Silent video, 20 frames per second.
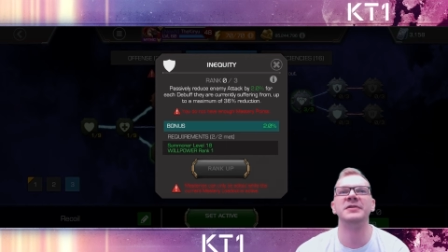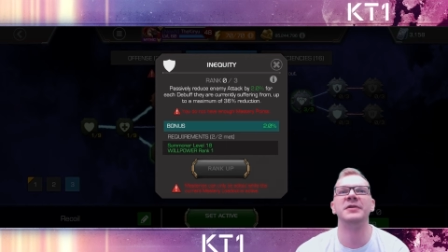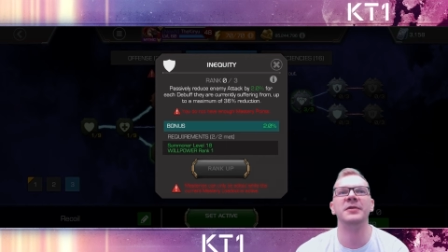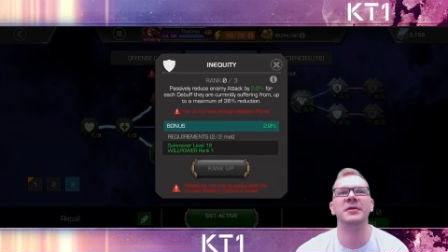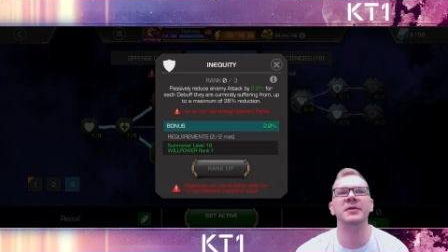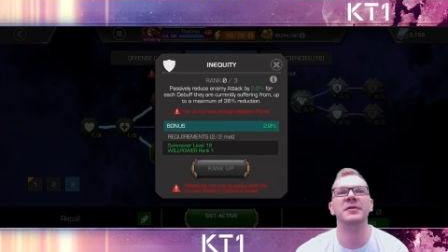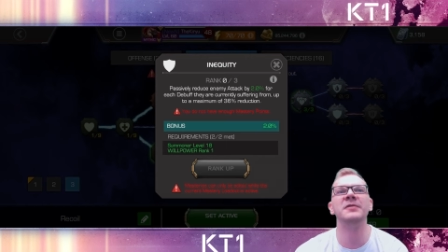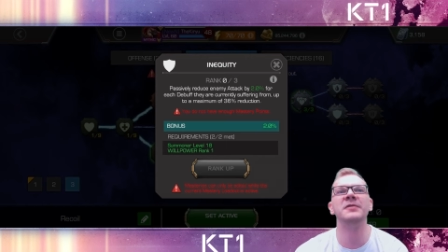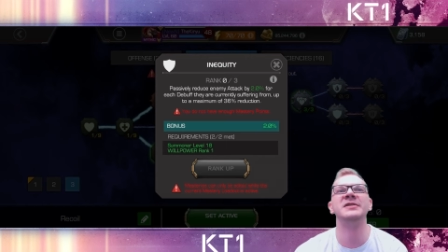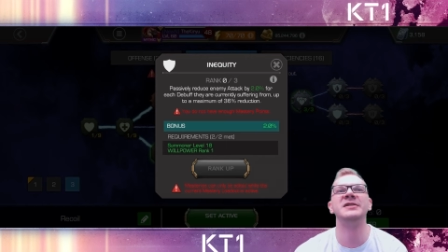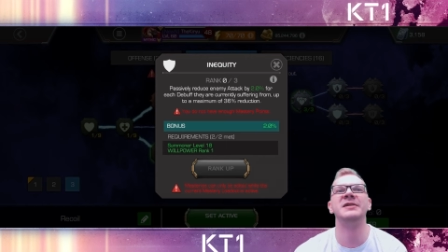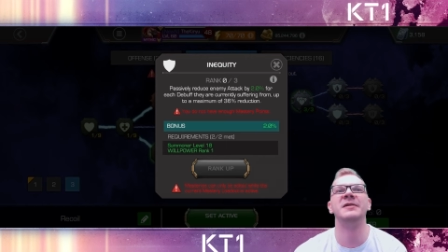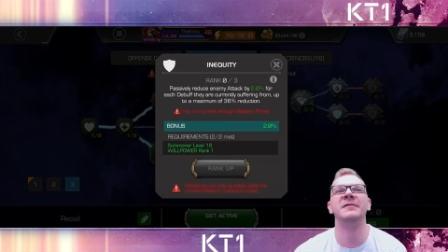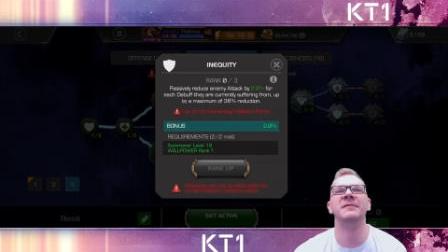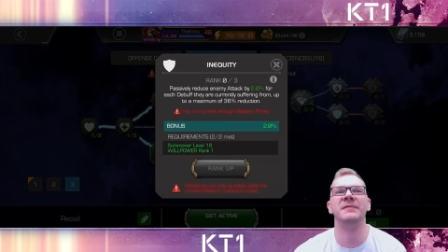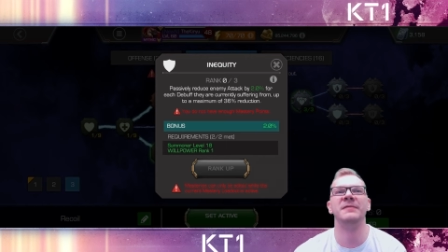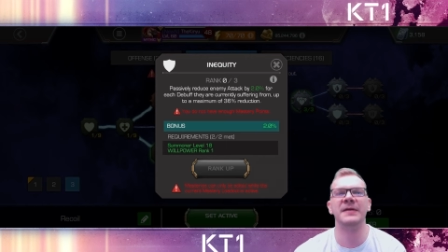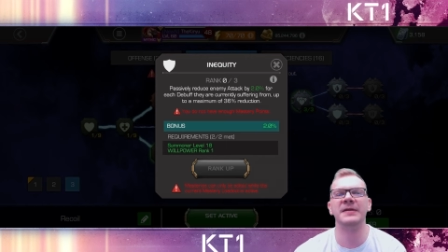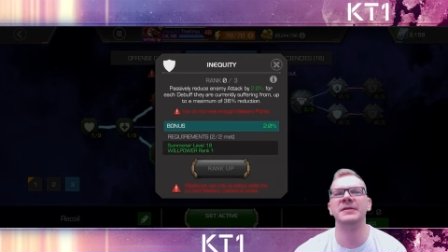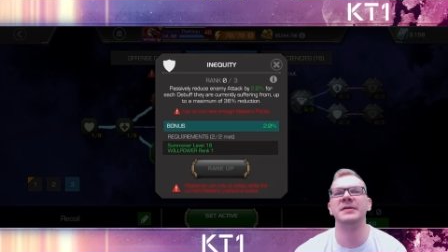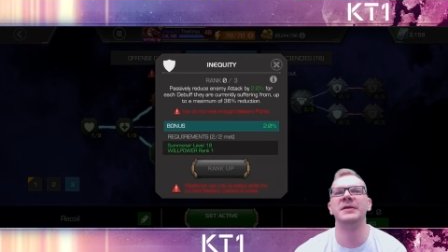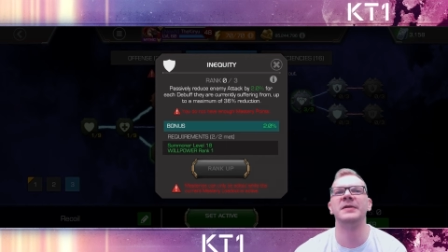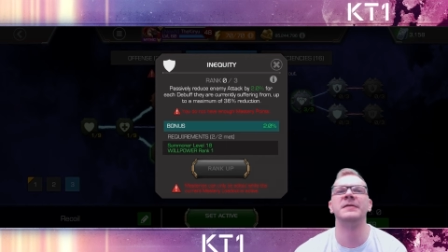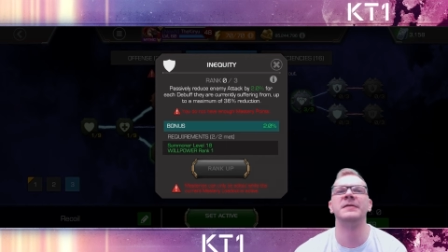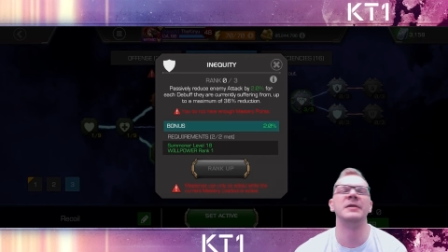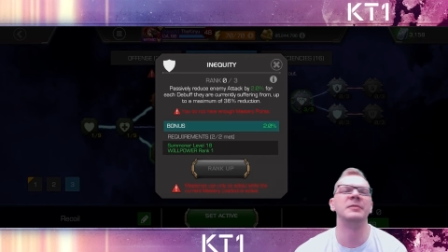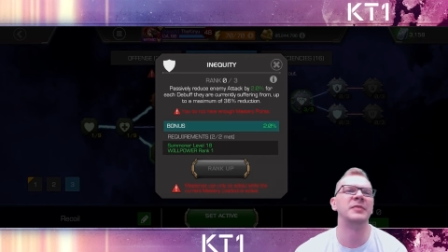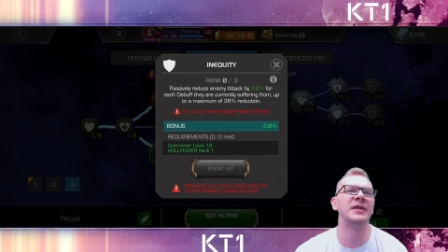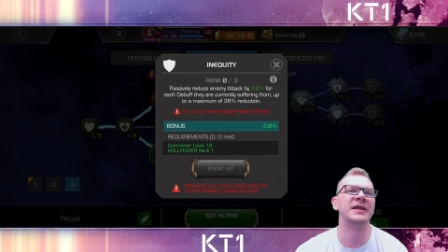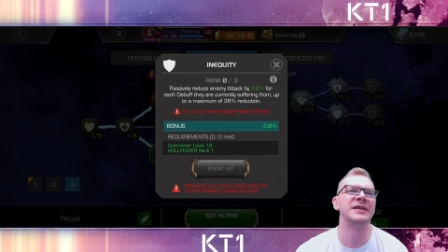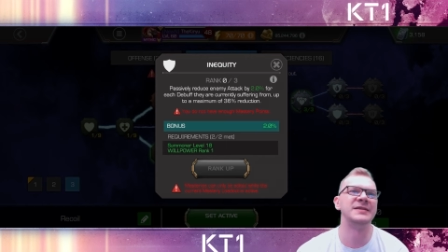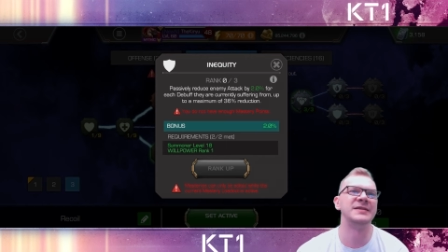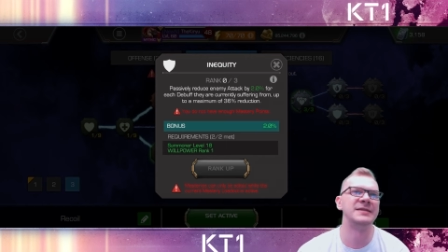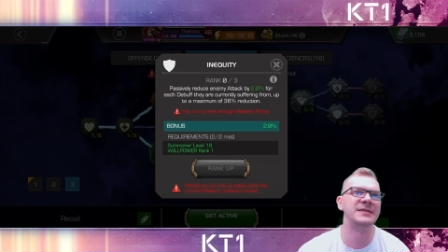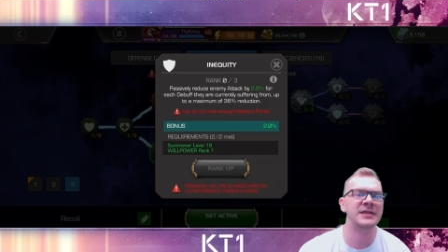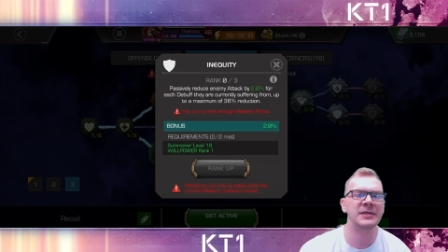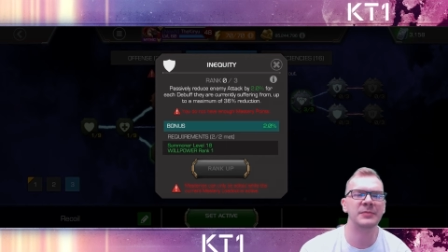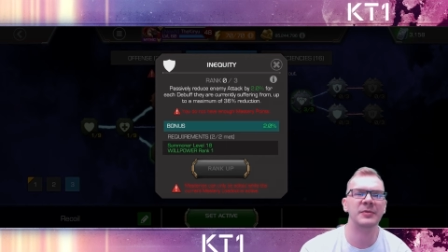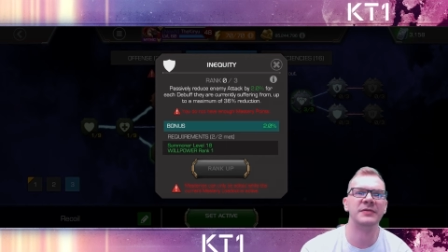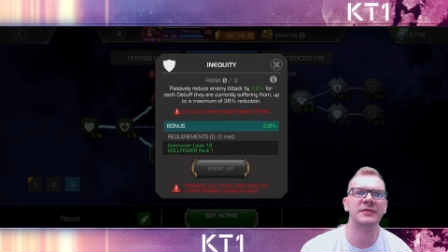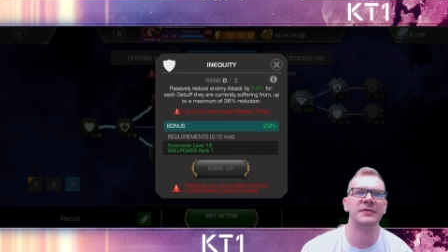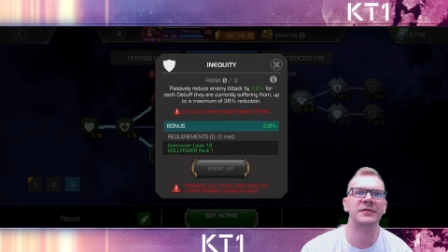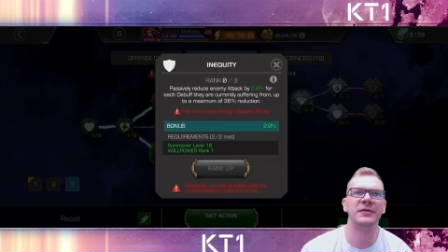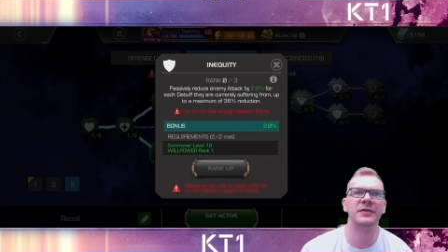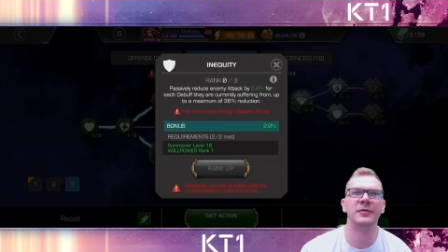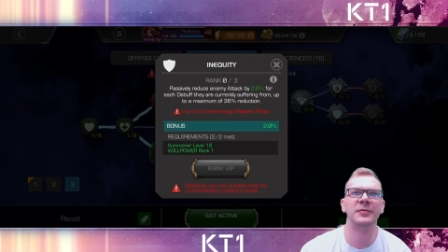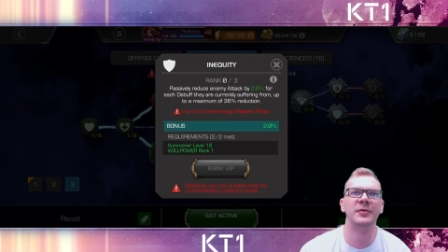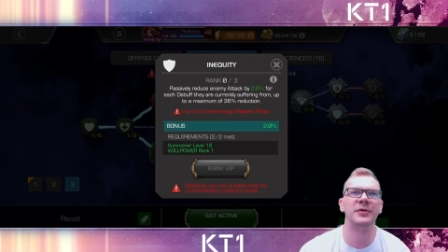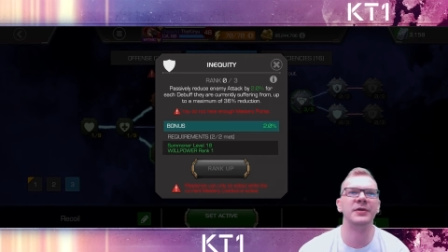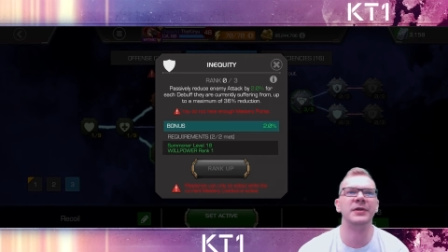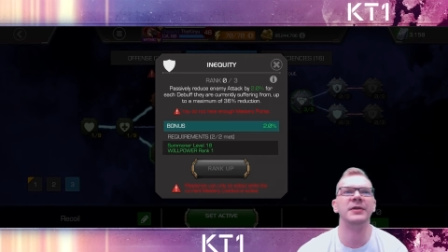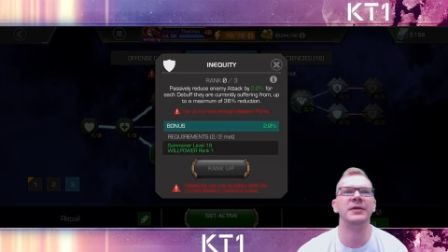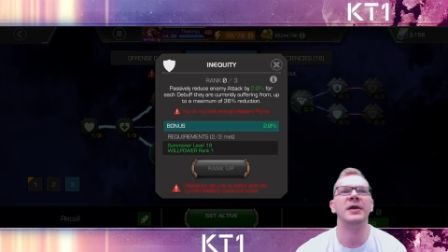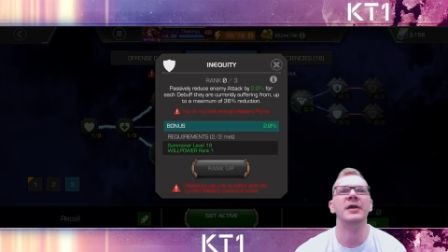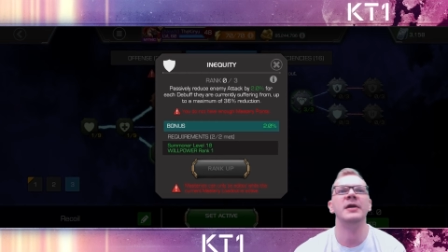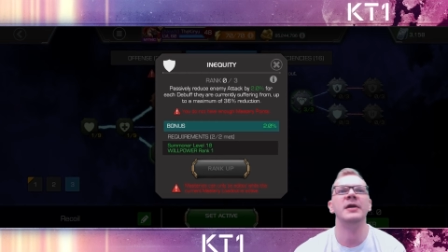or you use a defender that places debuffs on the opponent,